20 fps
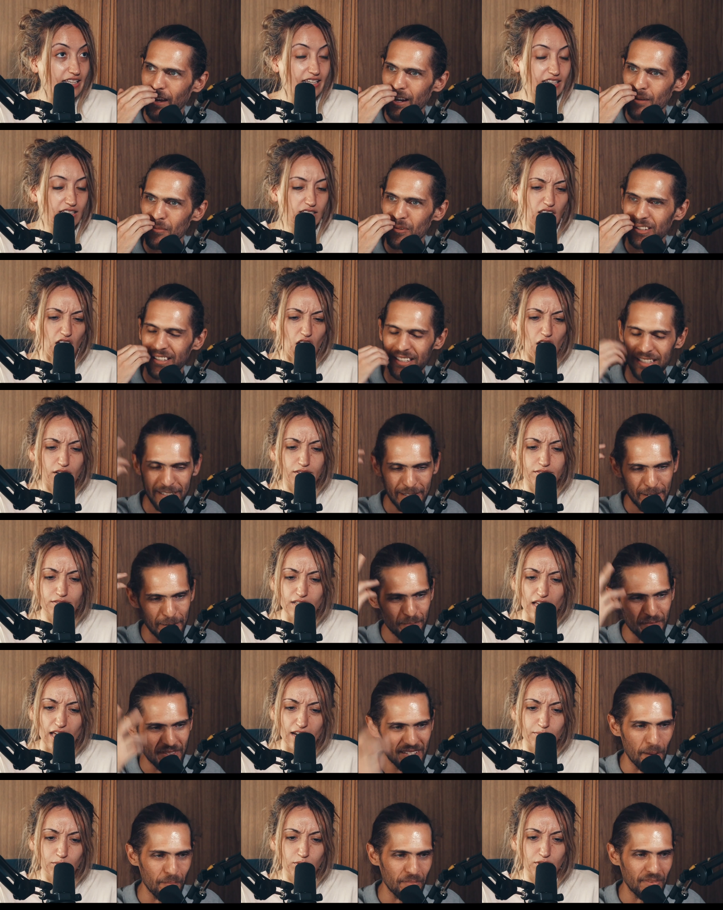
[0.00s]
Speaker 1: king, Animal yeah, Kingdom,
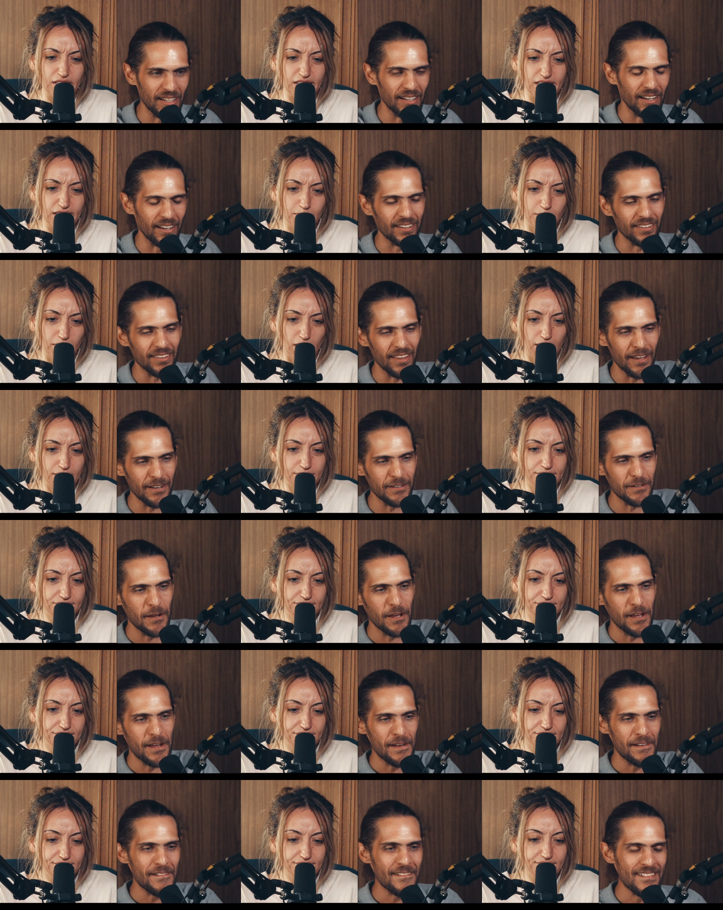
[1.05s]
animal something kingdom, like yeah. that.
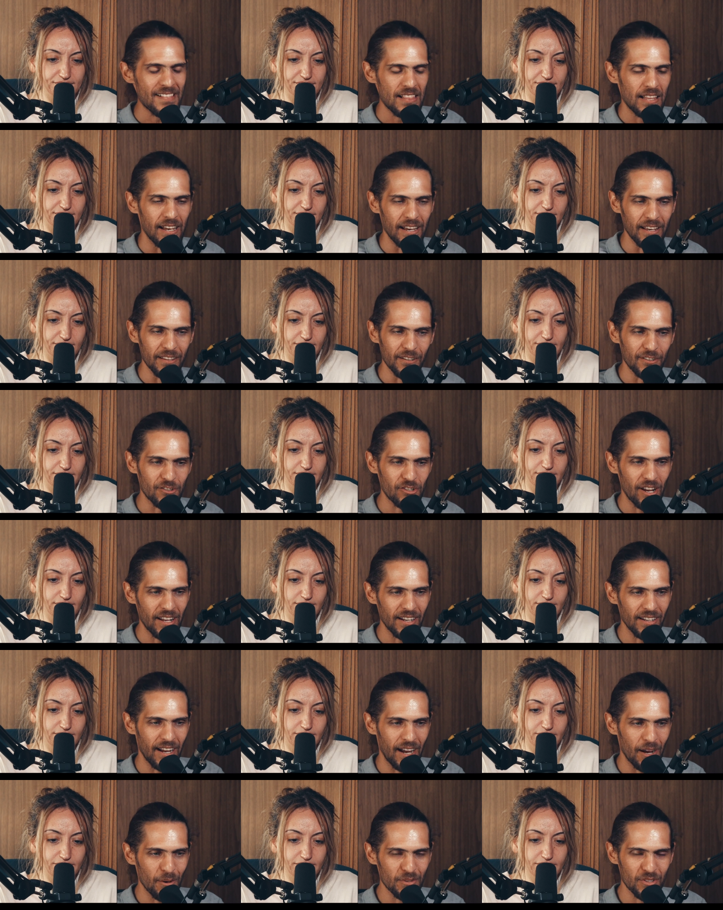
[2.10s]
Uh, the
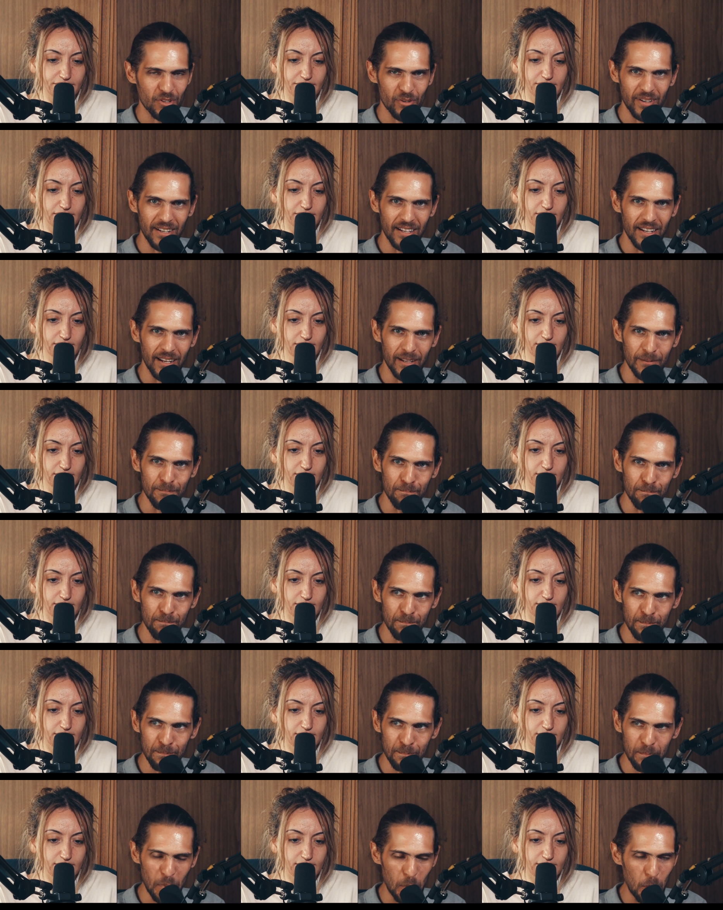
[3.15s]
trailer, I was already like,
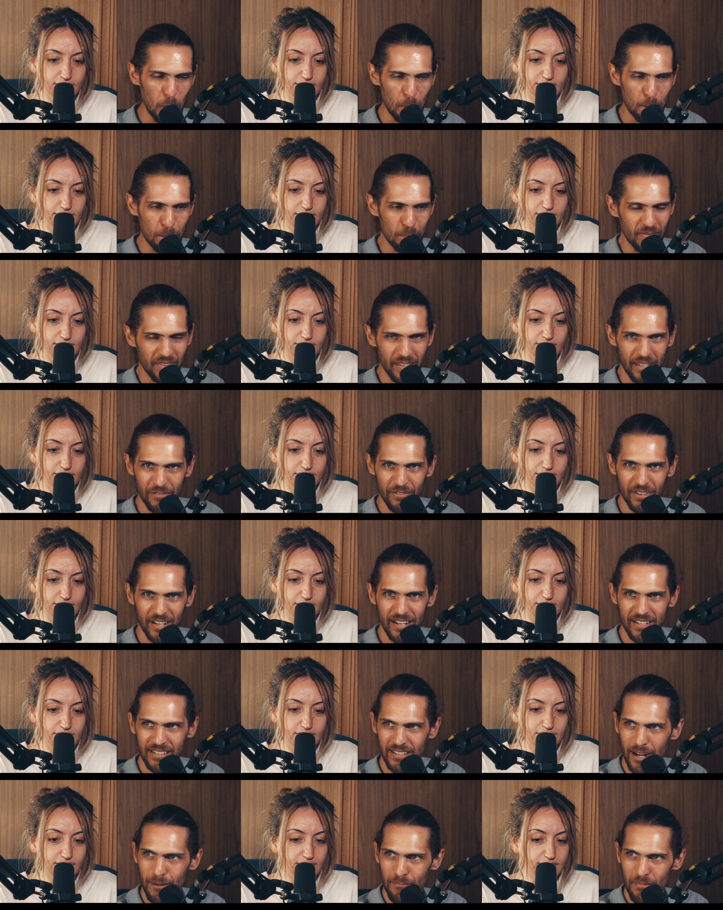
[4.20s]
mm, nope. If it
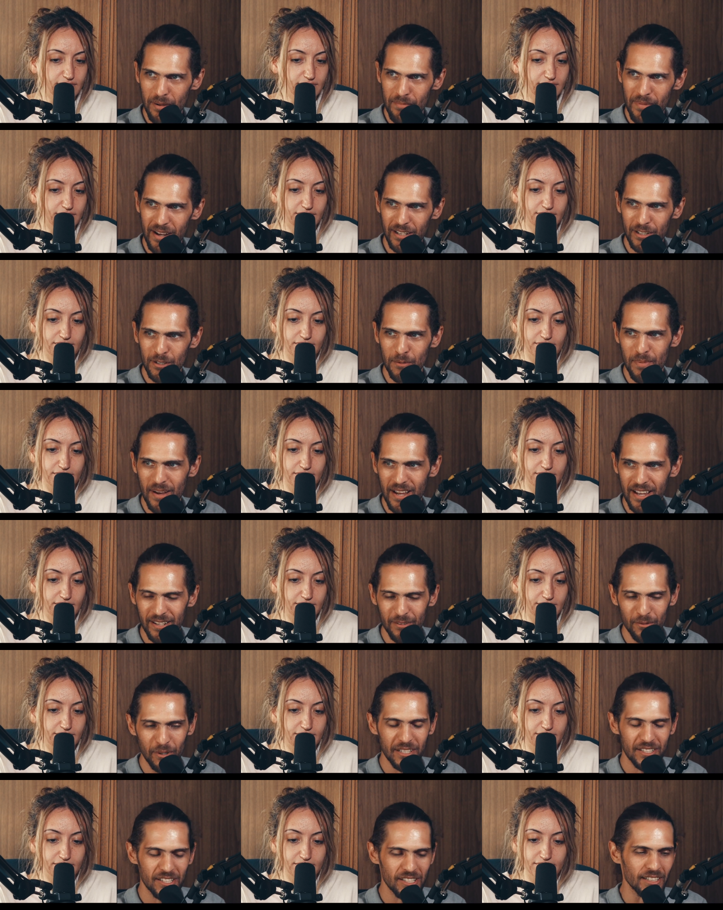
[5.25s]
ain't done by Michael Bay, I
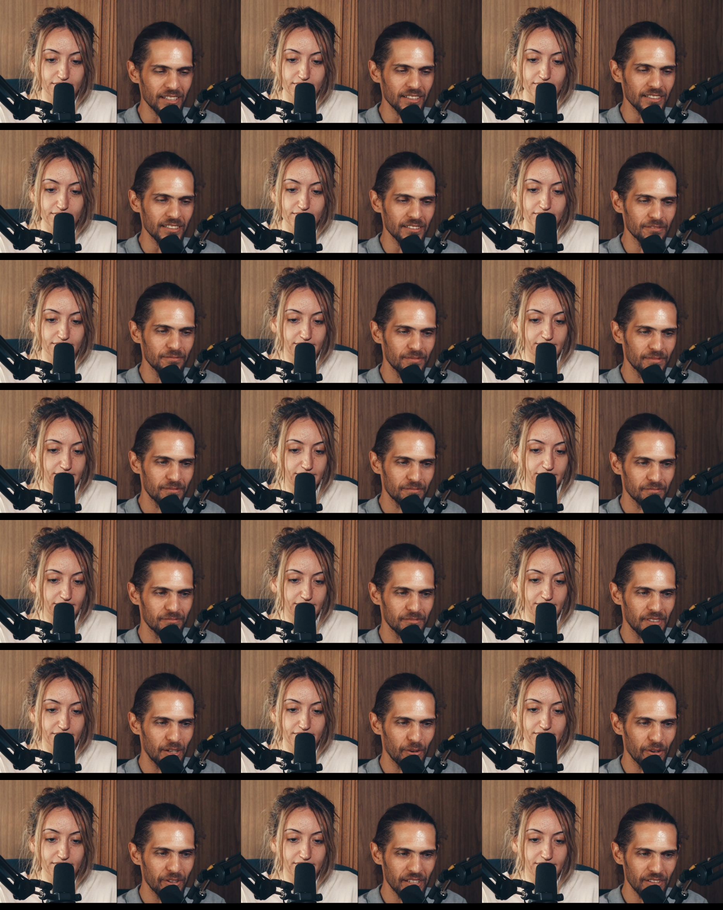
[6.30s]
ain't watching it.
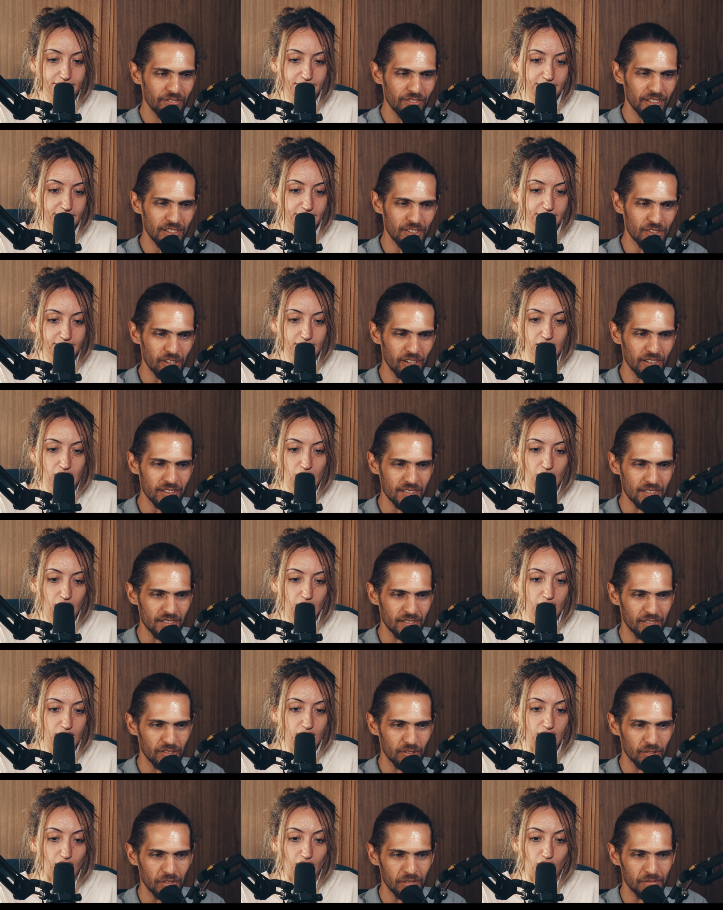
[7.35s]
I won't give it a chance.
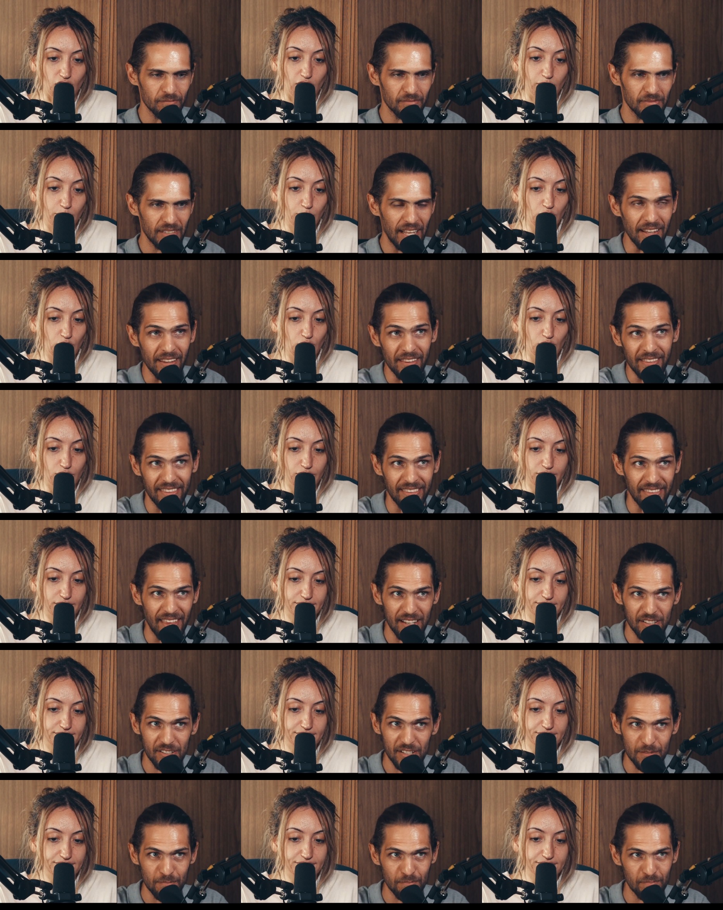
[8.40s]
Yeah, no, I'm with that, you.
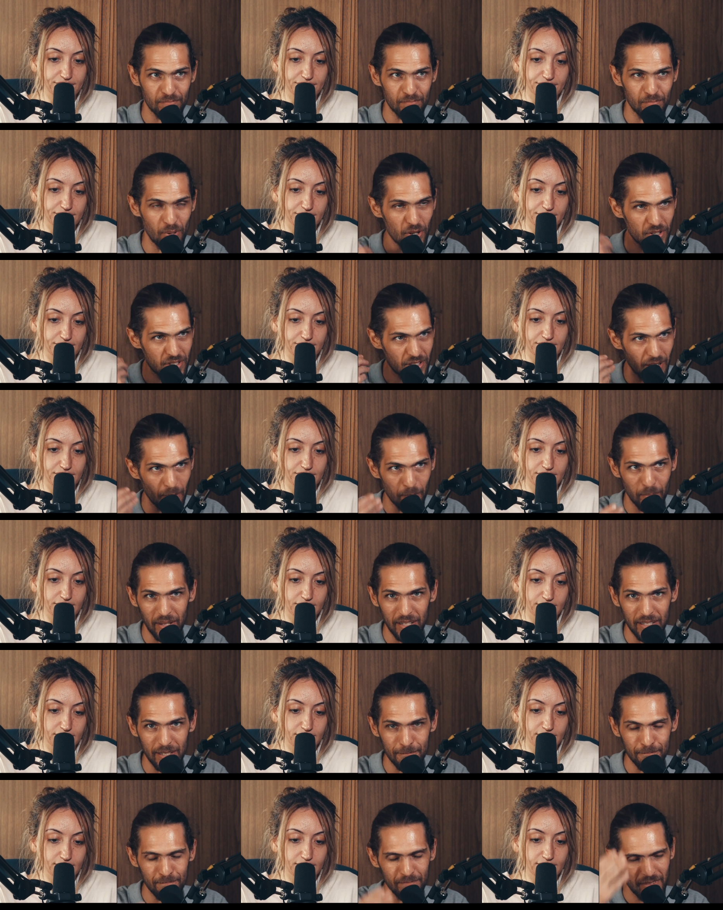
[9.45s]
That's just personal
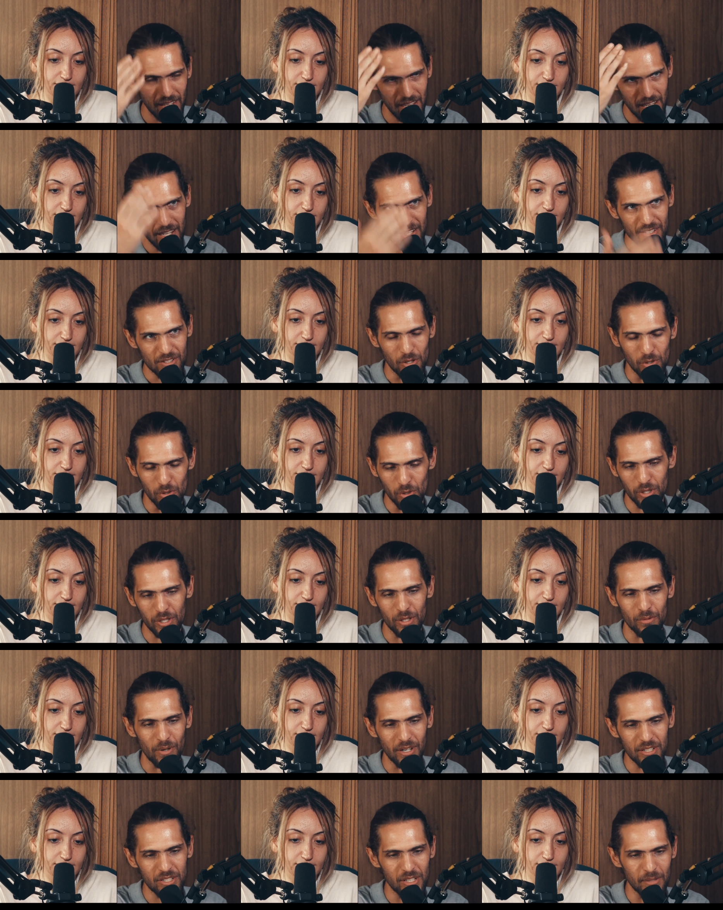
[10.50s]
opinion. So you
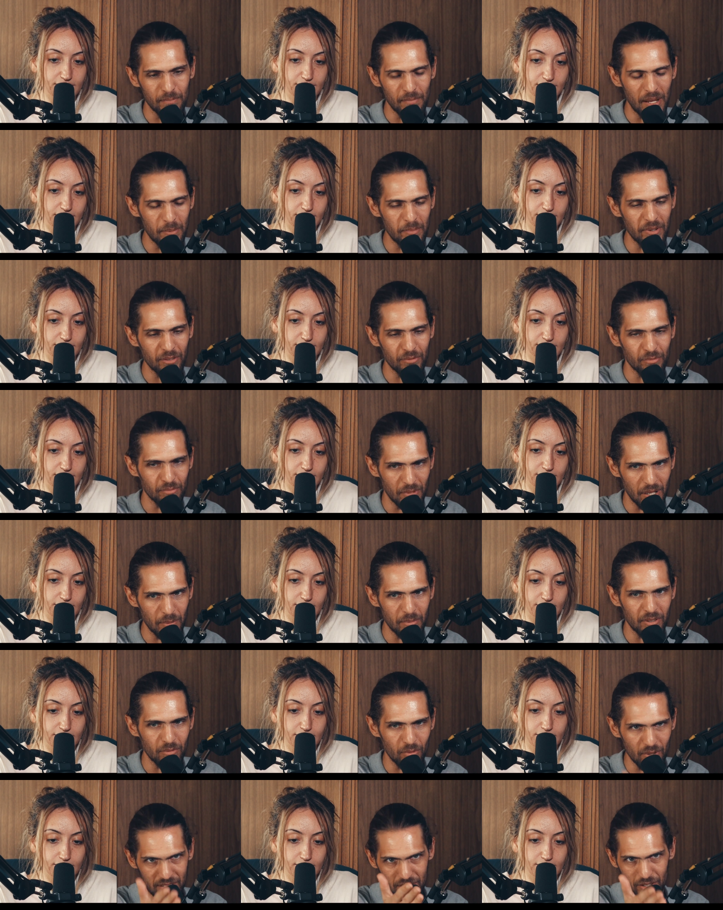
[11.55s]
can watch it. Maybe it,
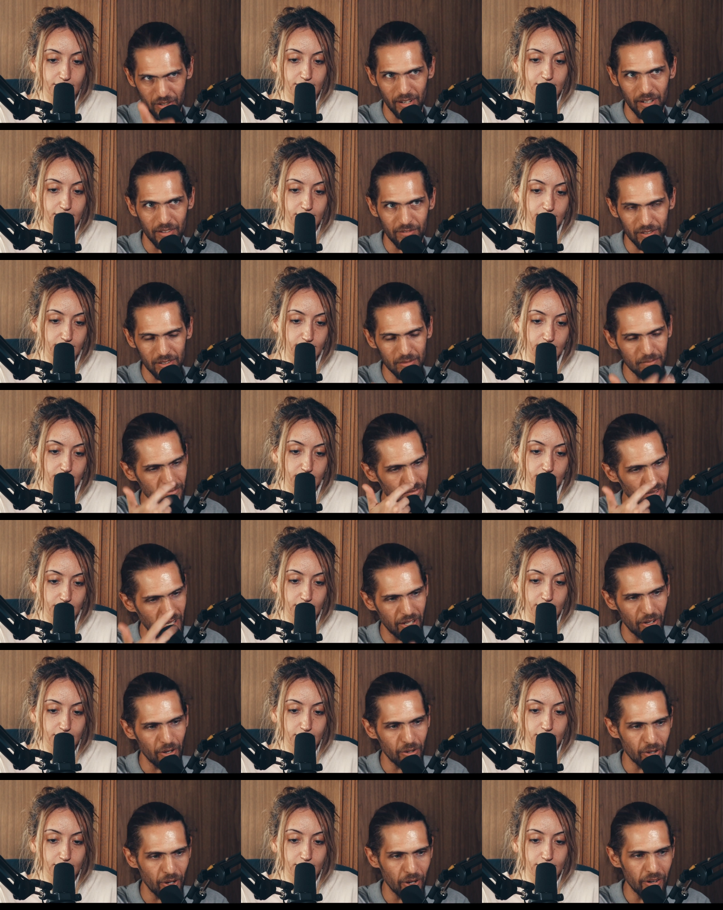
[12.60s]
maybe it was a great film. I
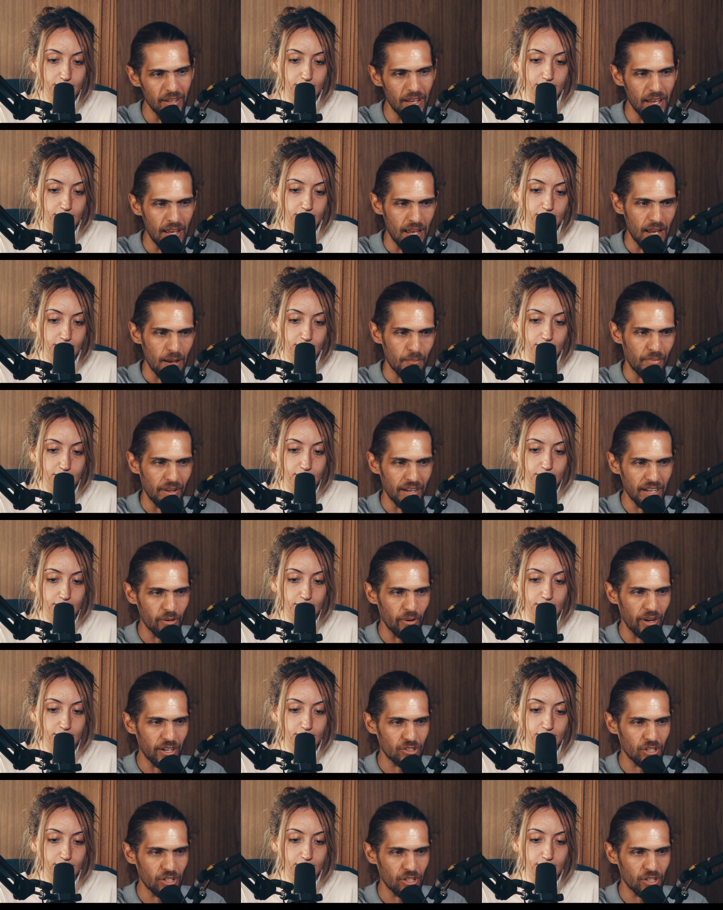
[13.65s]
don't know. But anyway,